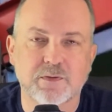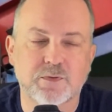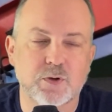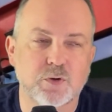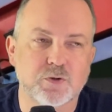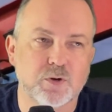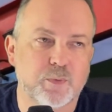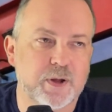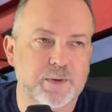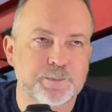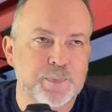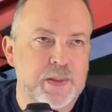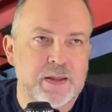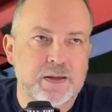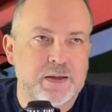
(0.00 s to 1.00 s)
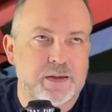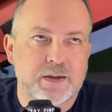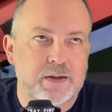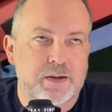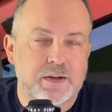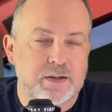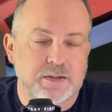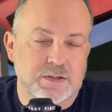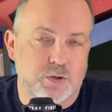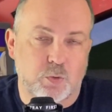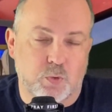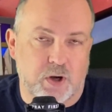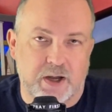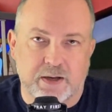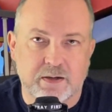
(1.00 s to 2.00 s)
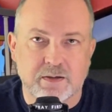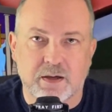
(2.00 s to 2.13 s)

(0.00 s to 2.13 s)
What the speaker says: Future, but so what?